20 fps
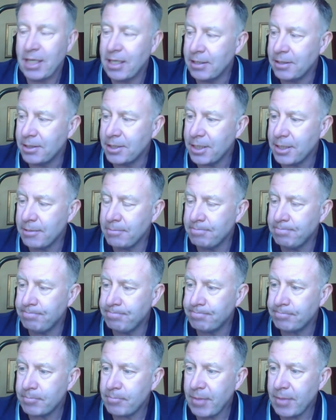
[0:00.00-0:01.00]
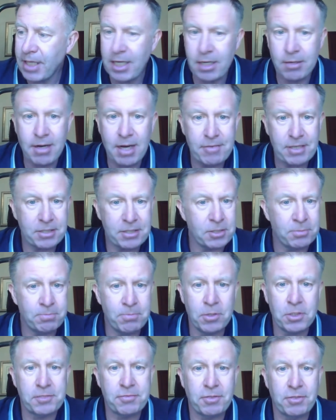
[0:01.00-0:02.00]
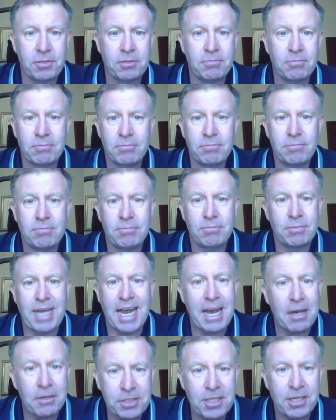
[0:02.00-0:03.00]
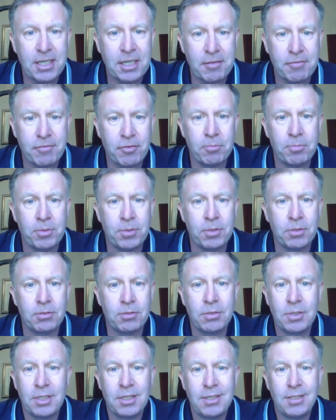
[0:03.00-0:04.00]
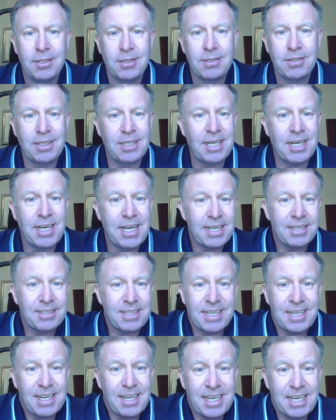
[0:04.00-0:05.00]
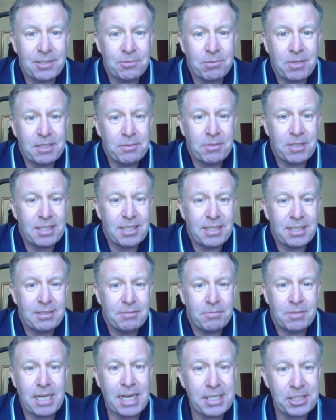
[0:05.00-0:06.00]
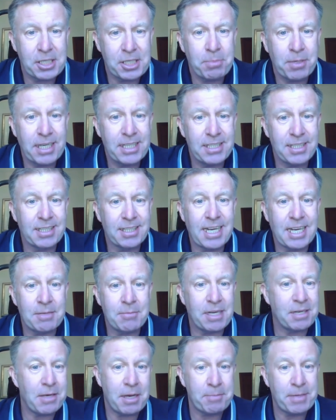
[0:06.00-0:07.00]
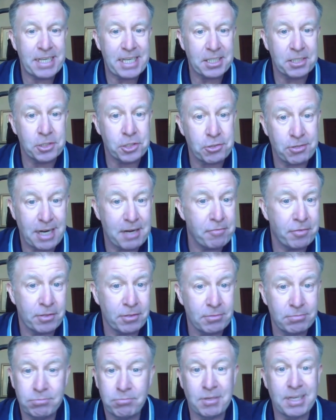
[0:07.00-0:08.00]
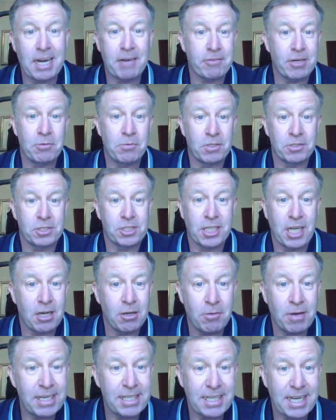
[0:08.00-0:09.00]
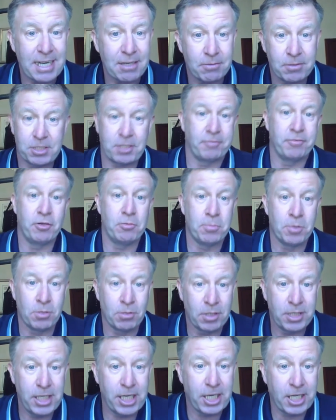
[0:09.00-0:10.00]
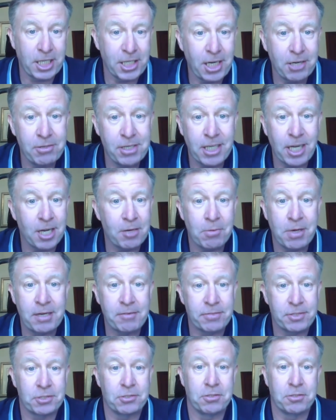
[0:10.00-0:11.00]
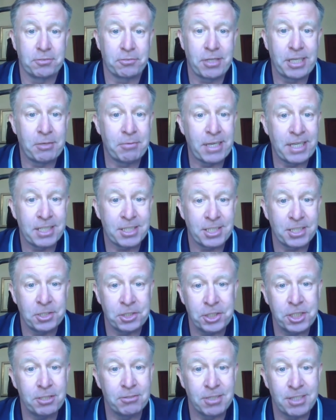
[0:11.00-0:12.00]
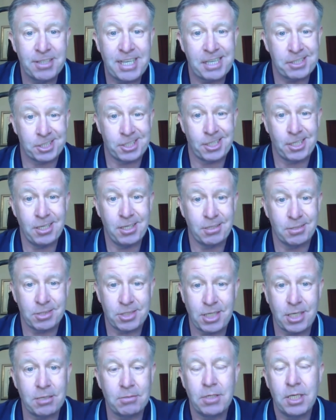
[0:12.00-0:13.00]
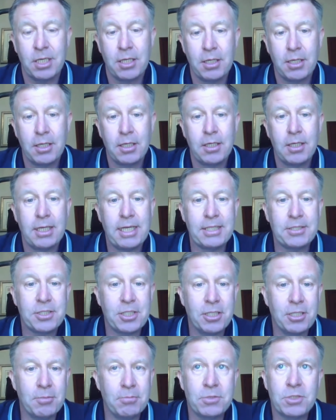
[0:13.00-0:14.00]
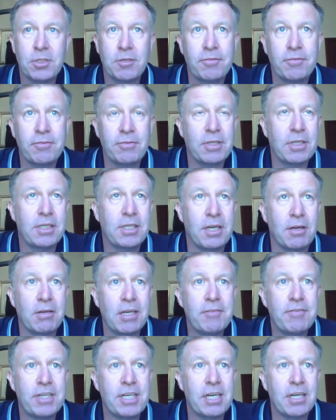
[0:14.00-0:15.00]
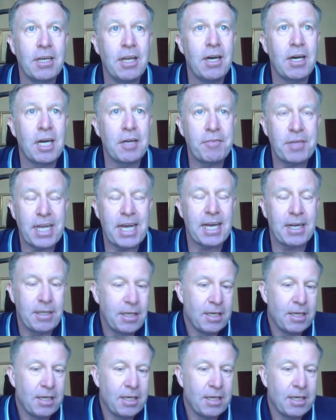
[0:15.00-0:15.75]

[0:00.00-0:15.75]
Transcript: and you know, I've had as much fun outside of football than I had when I actually played in the game. I mean, I can travel whenever I want to go away now. As a footballer, you can only go away for sort of 3 weeks in June, and that's your lot. So, in terms of, you know, living a life,